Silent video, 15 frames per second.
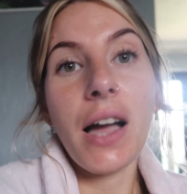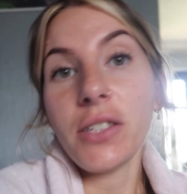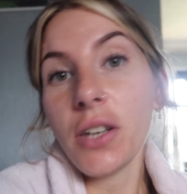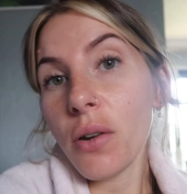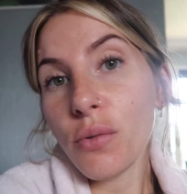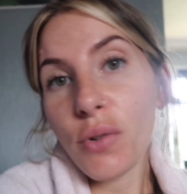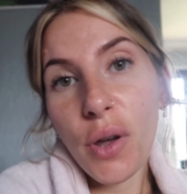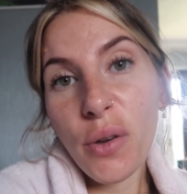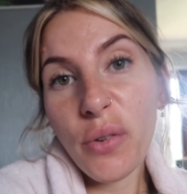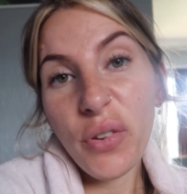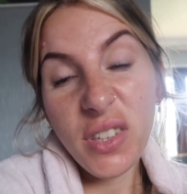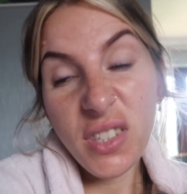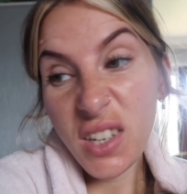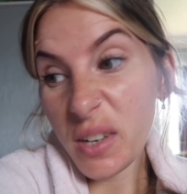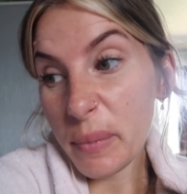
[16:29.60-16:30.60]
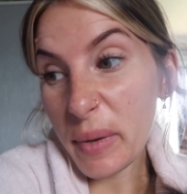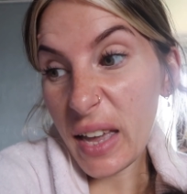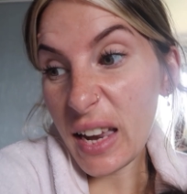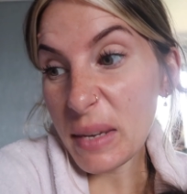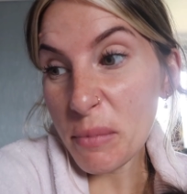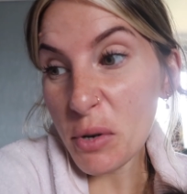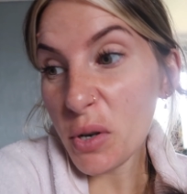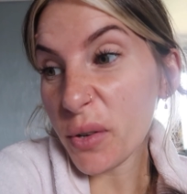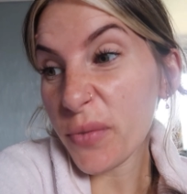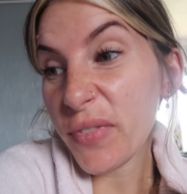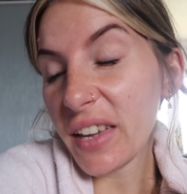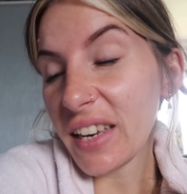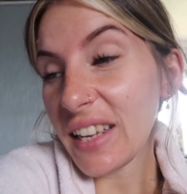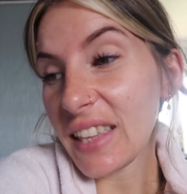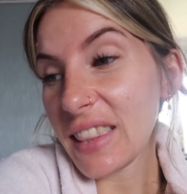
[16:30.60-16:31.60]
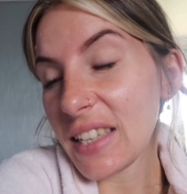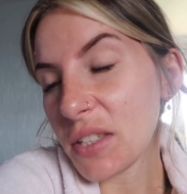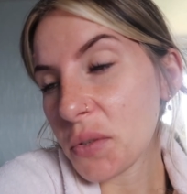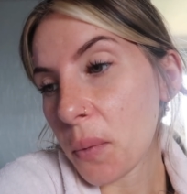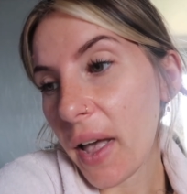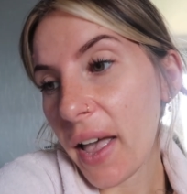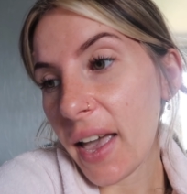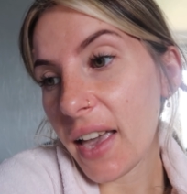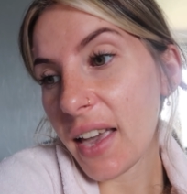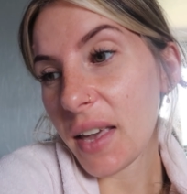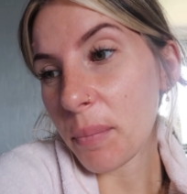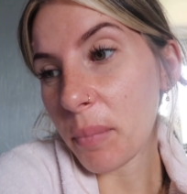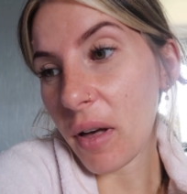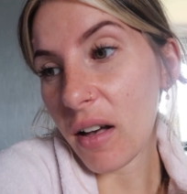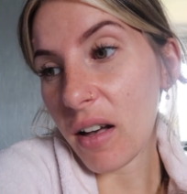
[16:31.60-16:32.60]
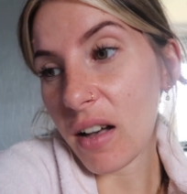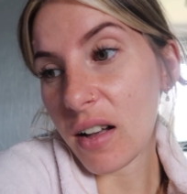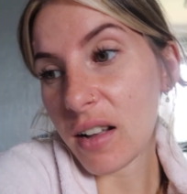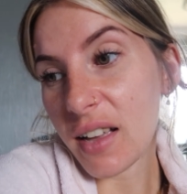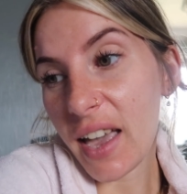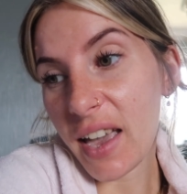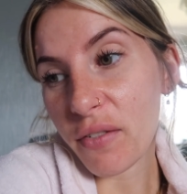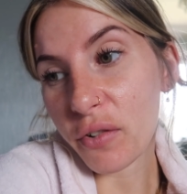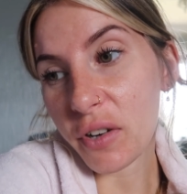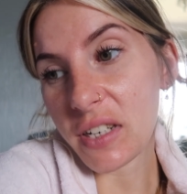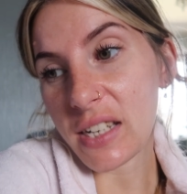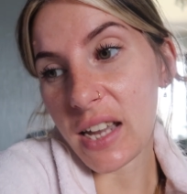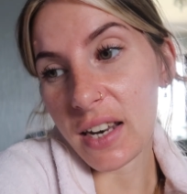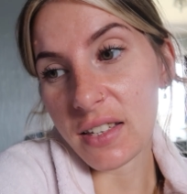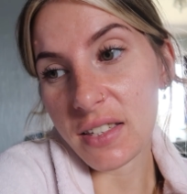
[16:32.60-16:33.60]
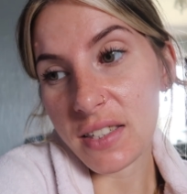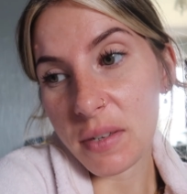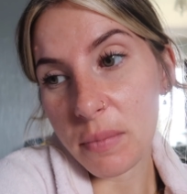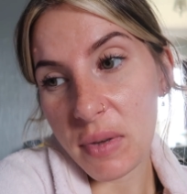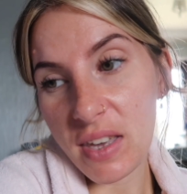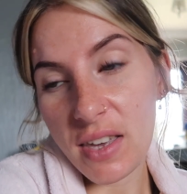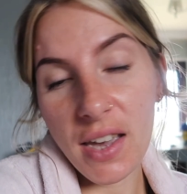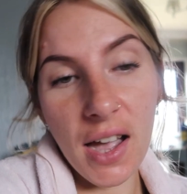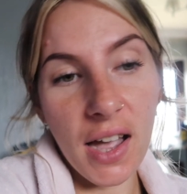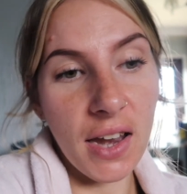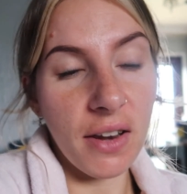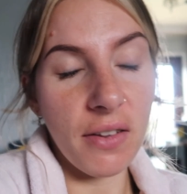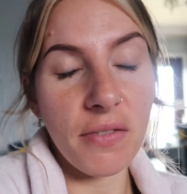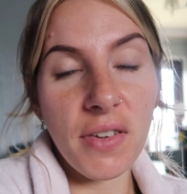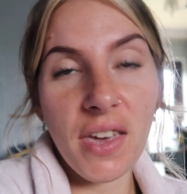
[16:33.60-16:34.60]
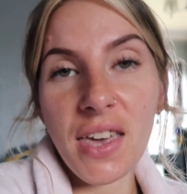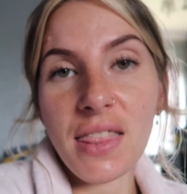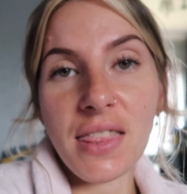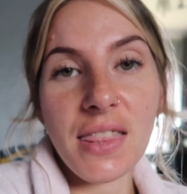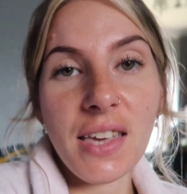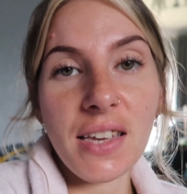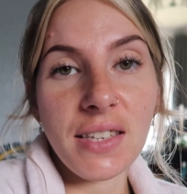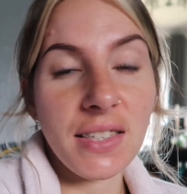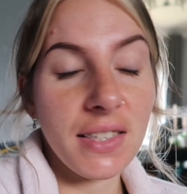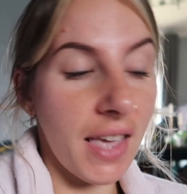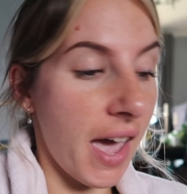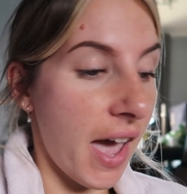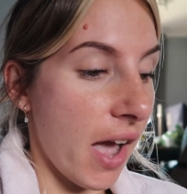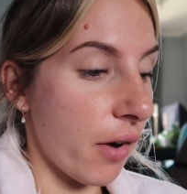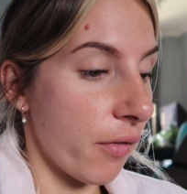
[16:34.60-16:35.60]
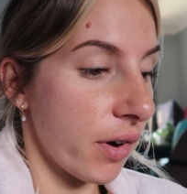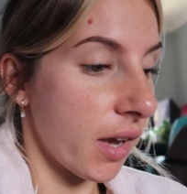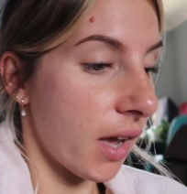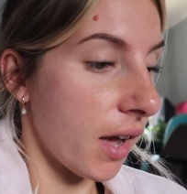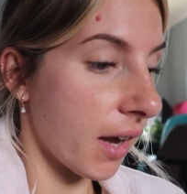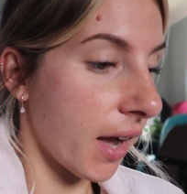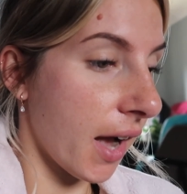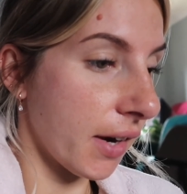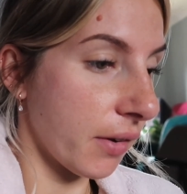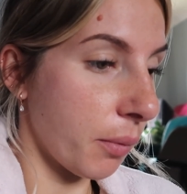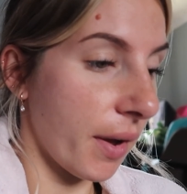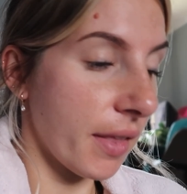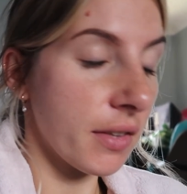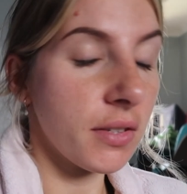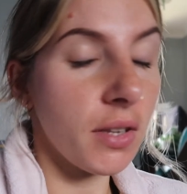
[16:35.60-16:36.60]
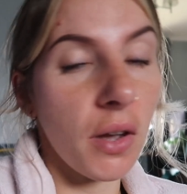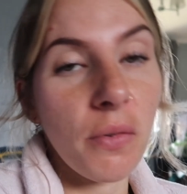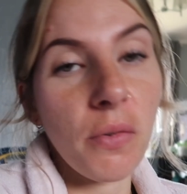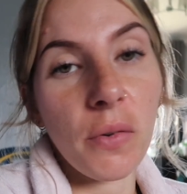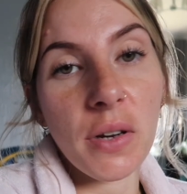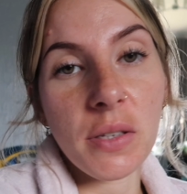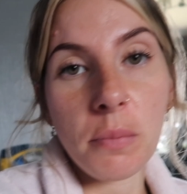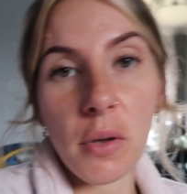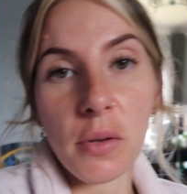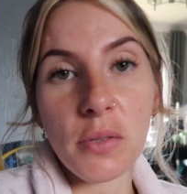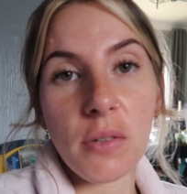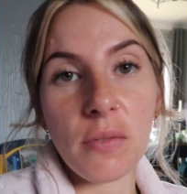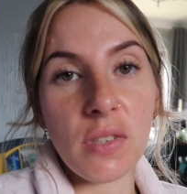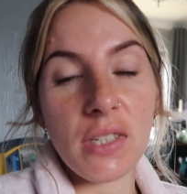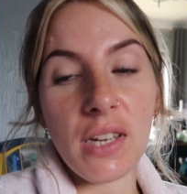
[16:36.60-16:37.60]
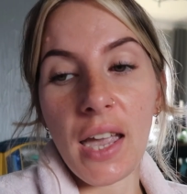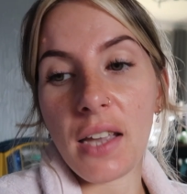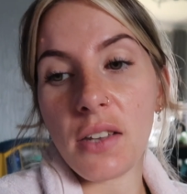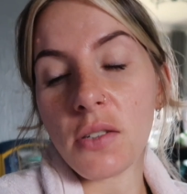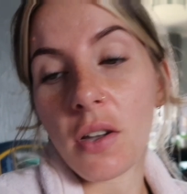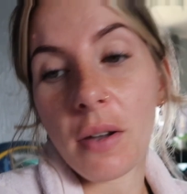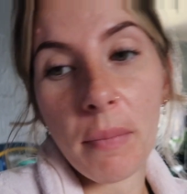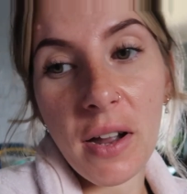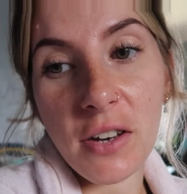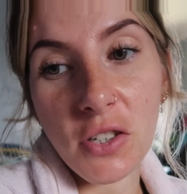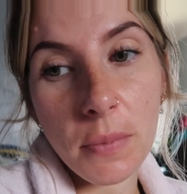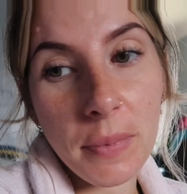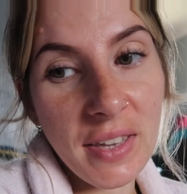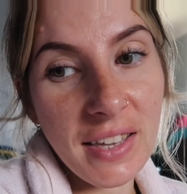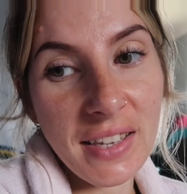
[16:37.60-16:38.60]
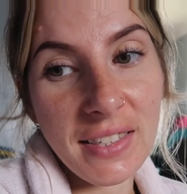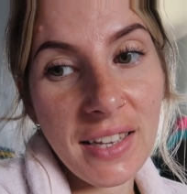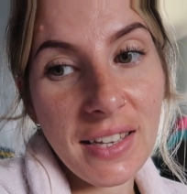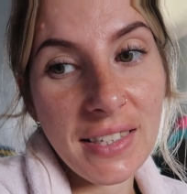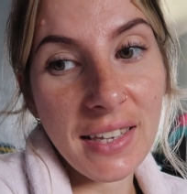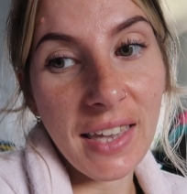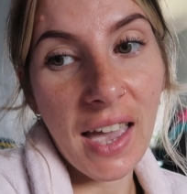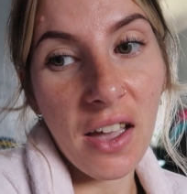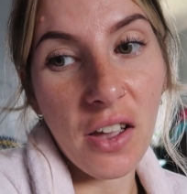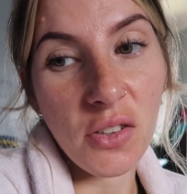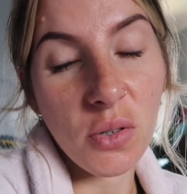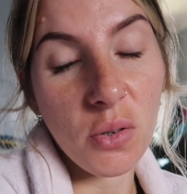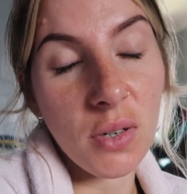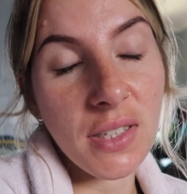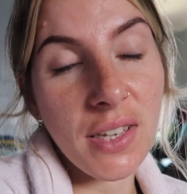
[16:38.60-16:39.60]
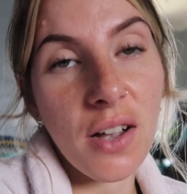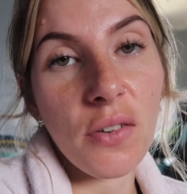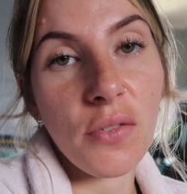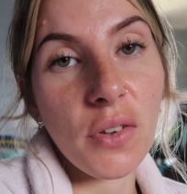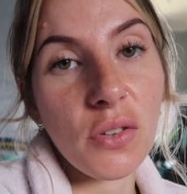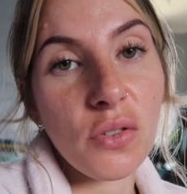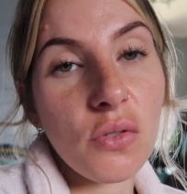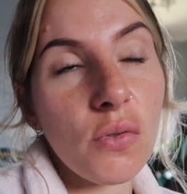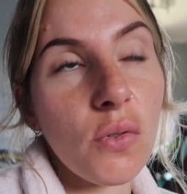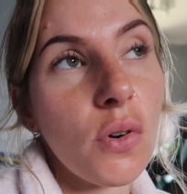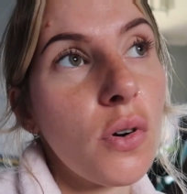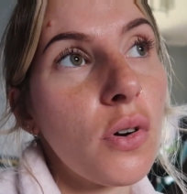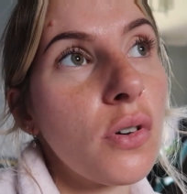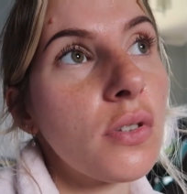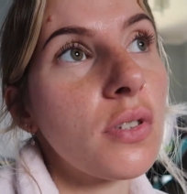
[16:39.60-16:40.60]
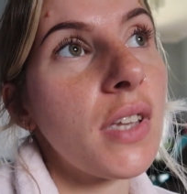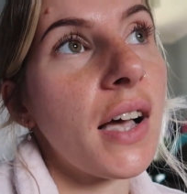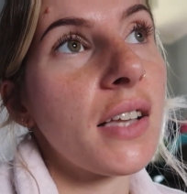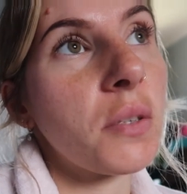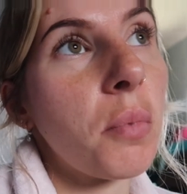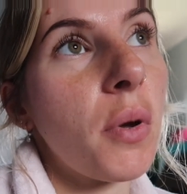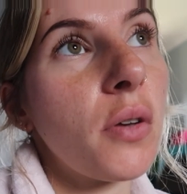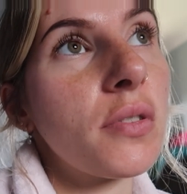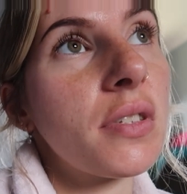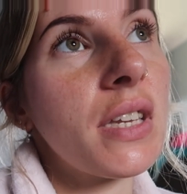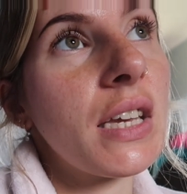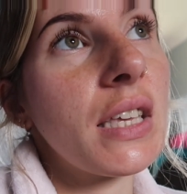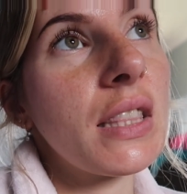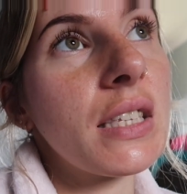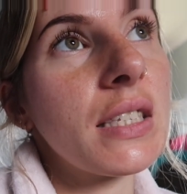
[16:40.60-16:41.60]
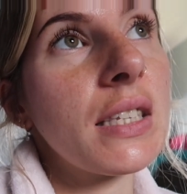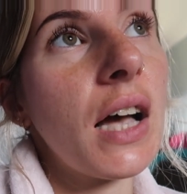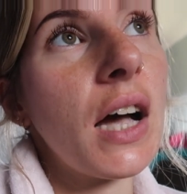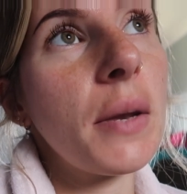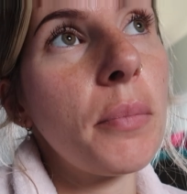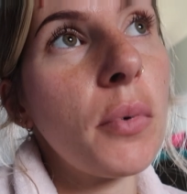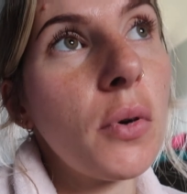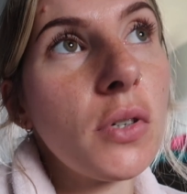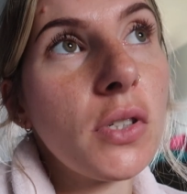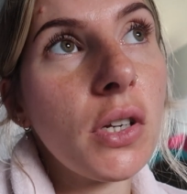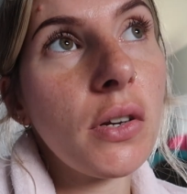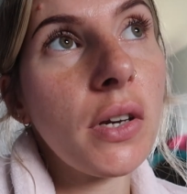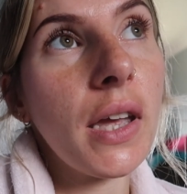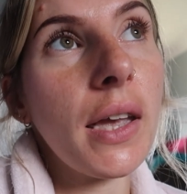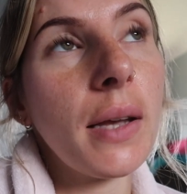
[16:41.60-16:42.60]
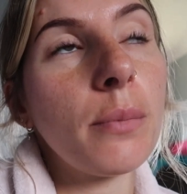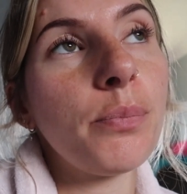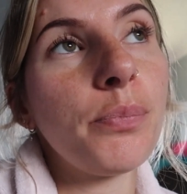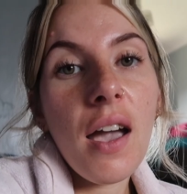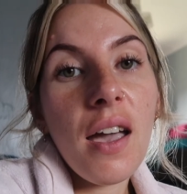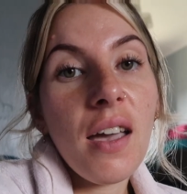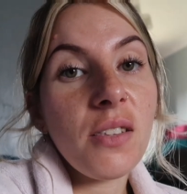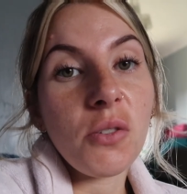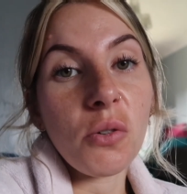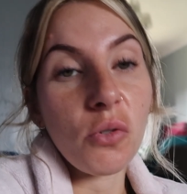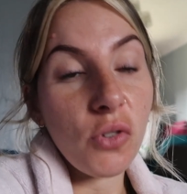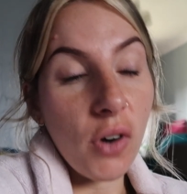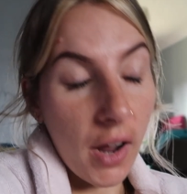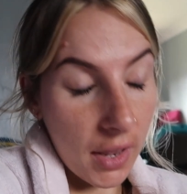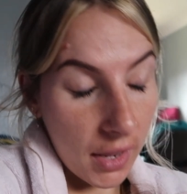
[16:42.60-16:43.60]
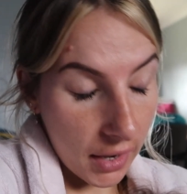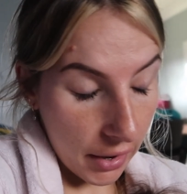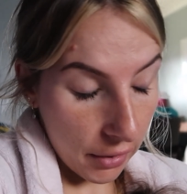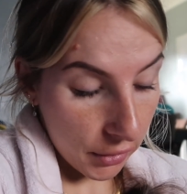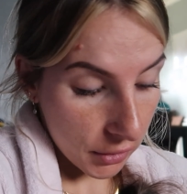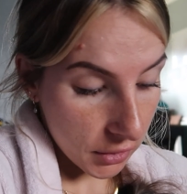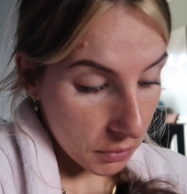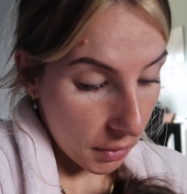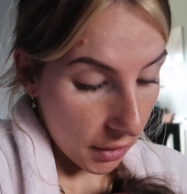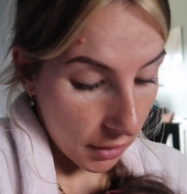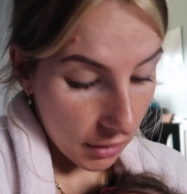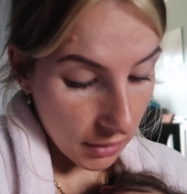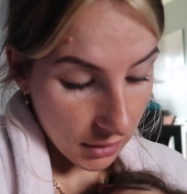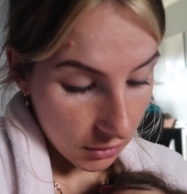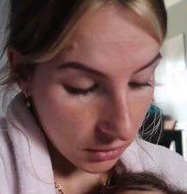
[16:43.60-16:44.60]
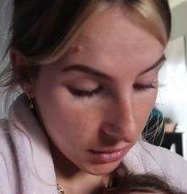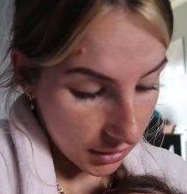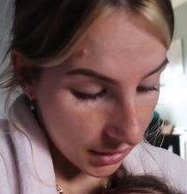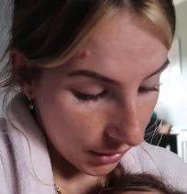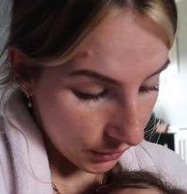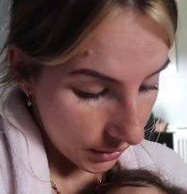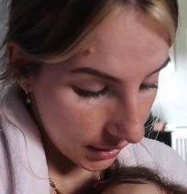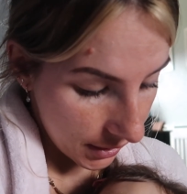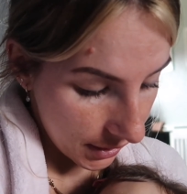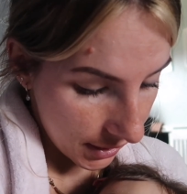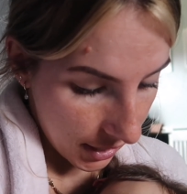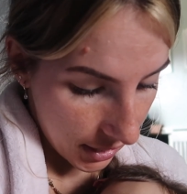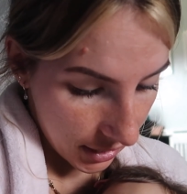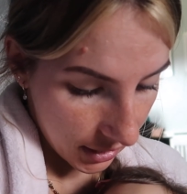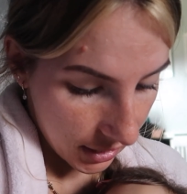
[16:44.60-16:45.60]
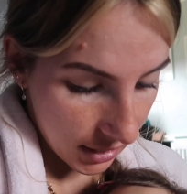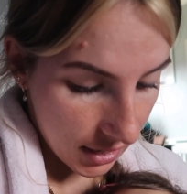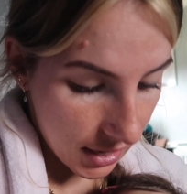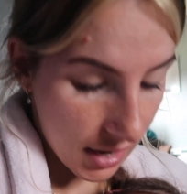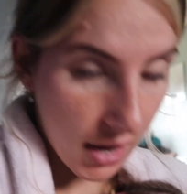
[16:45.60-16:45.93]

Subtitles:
I don't know if it's going to be any more convenient this way, but Avery tends to be kind of in this area, kind of where the sofa is most of the day, so it might just be easier to get her toys out of those drawers as opposed to in the sideboard unit. It's all trial and error, I suppose. I'll just have to see.